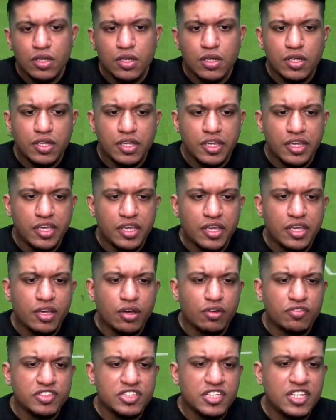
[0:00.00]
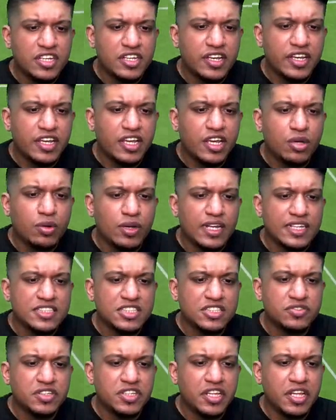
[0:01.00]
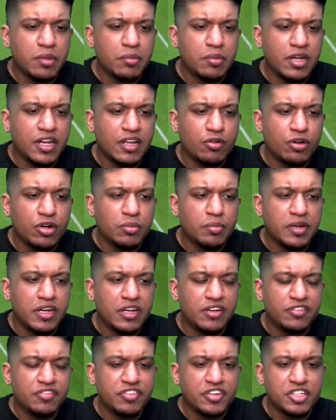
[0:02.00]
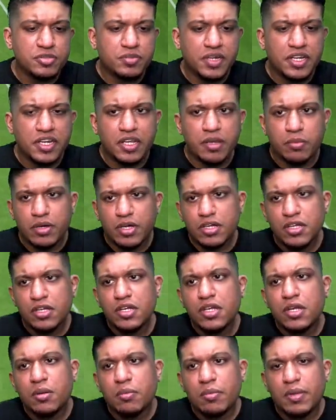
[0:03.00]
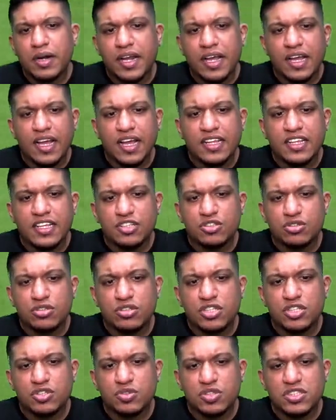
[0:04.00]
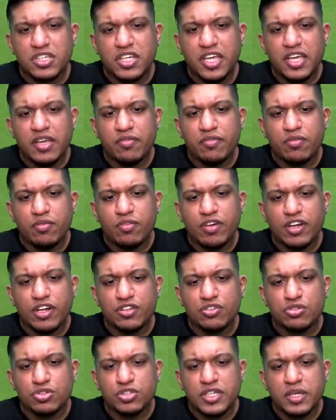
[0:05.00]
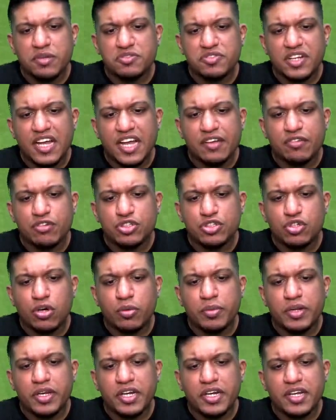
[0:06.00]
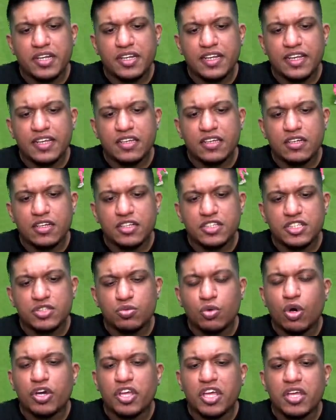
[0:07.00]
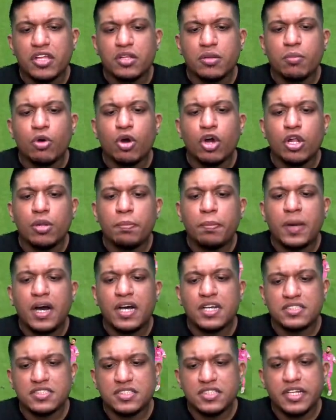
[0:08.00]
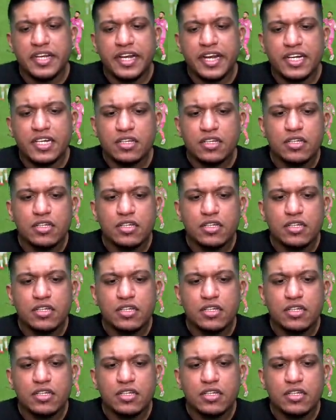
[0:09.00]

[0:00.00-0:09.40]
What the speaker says: He obviously equalizes with Neymar. Like, what a brilliant finish by Neymar. But I think so this was a game, one of those games where I was dominating, like just walking the ball past the net.